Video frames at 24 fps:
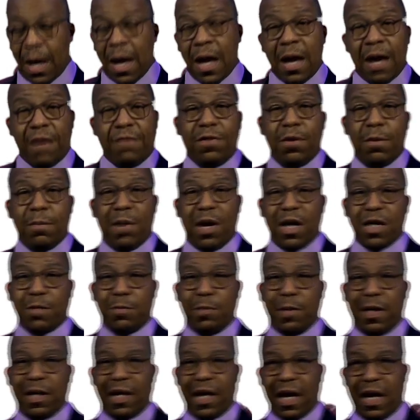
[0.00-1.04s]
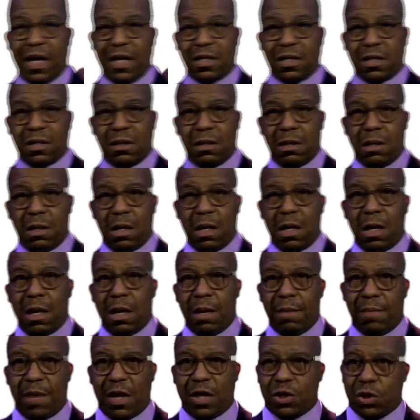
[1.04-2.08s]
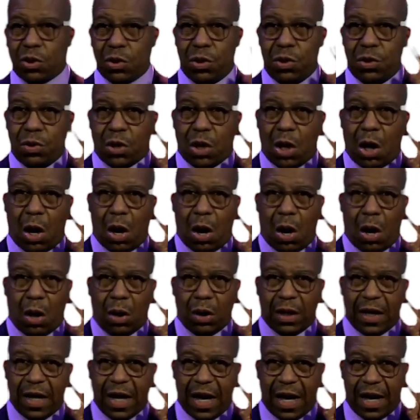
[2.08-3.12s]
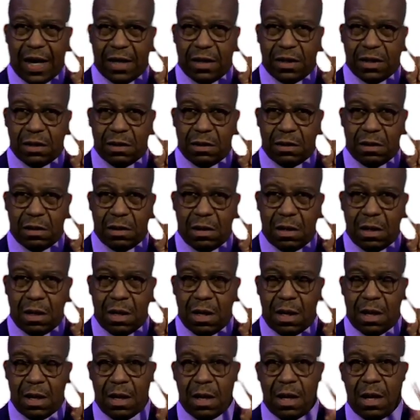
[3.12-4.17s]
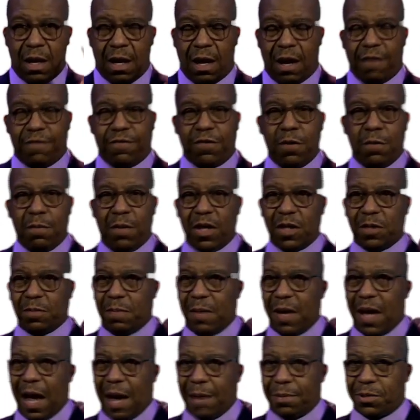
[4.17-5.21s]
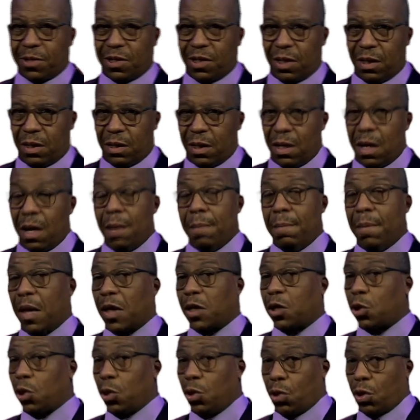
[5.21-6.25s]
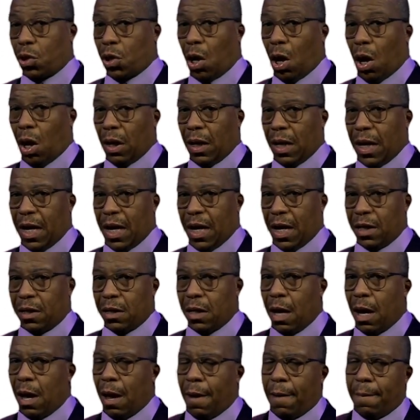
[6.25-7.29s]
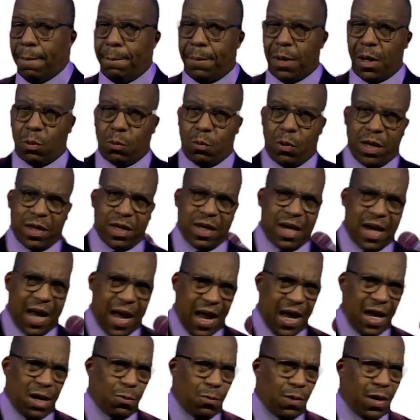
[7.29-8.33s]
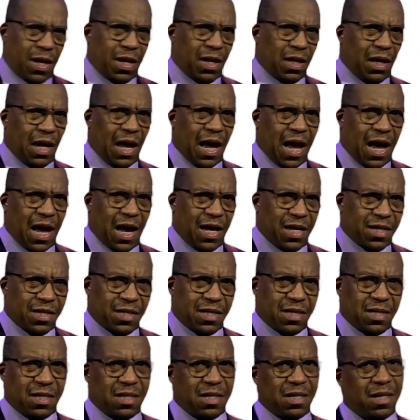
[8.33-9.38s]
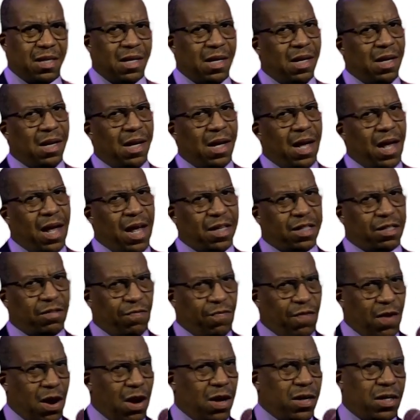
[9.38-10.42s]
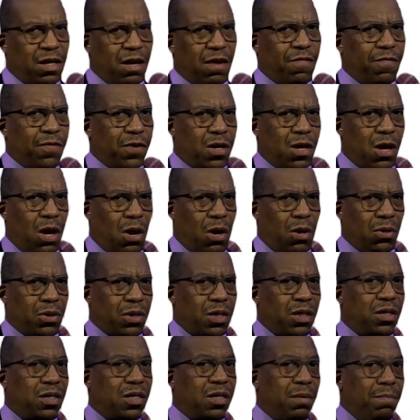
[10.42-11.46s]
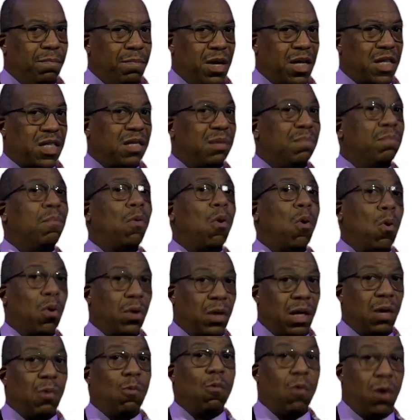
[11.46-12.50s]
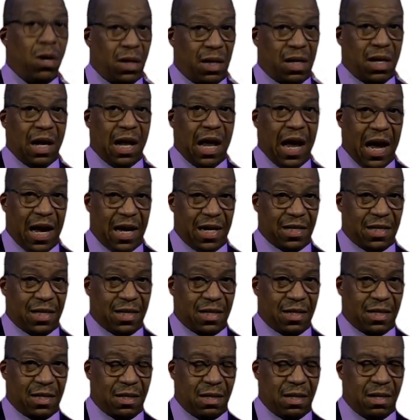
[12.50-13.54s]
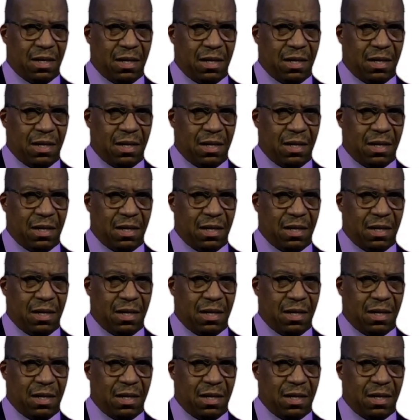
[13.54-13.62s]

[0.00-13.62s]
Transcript: If you must be late, make sure you call ahead. If you must be absent, make sure you call ahead. But with an eight week class, it's very difficult to miss more than one class.